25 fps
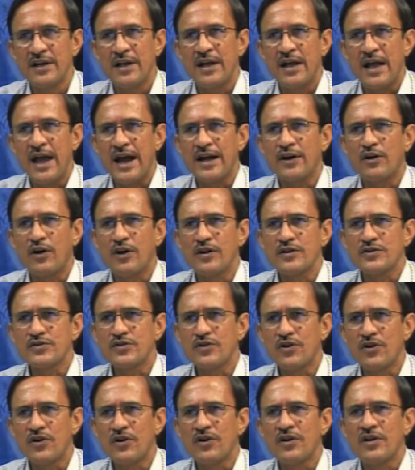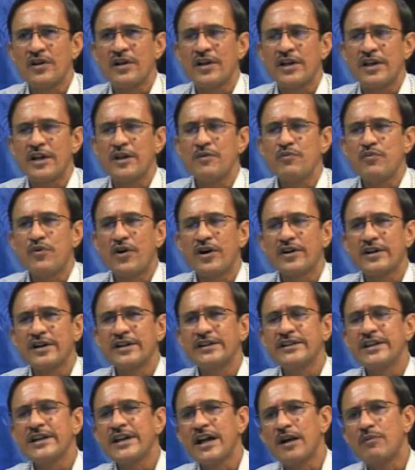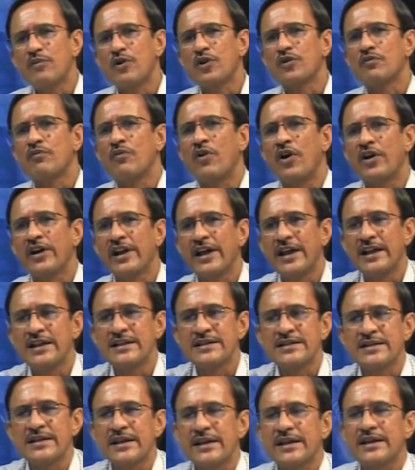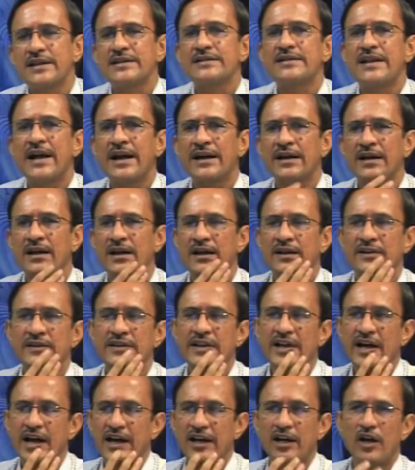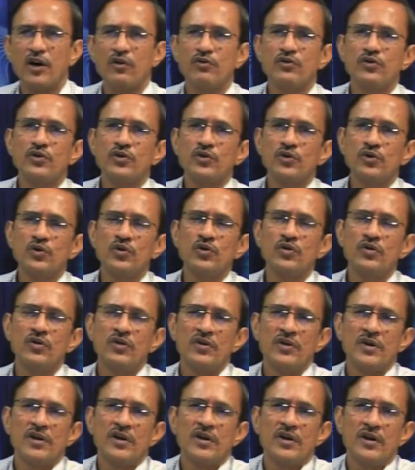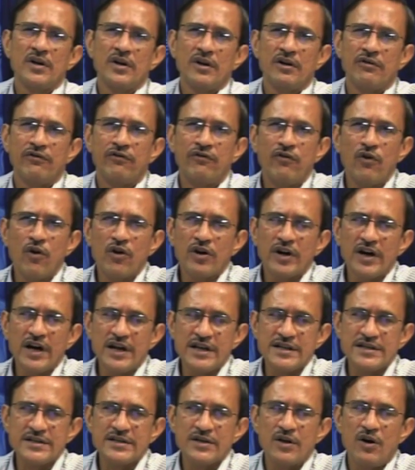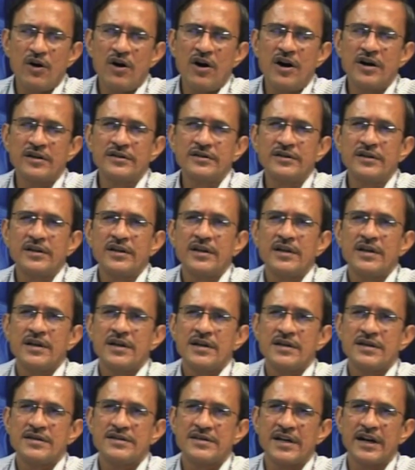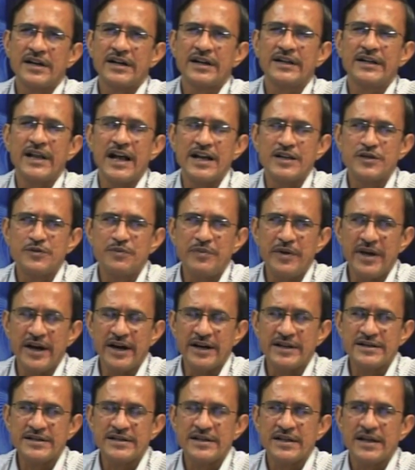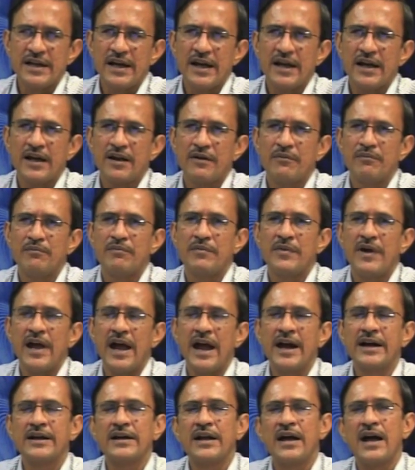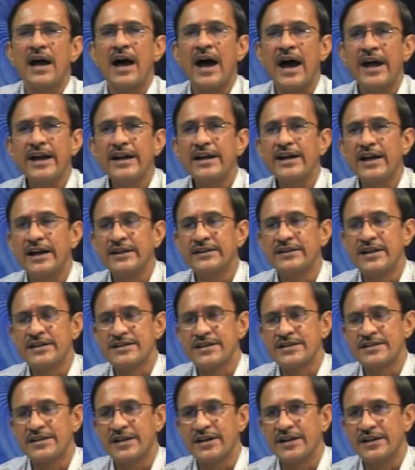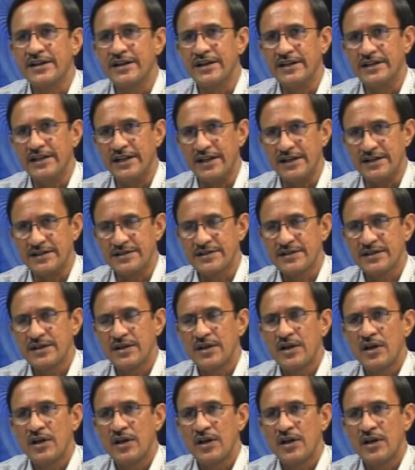And also important thing about models is that they allow you to focus on certain aspects and hide unnecessary details.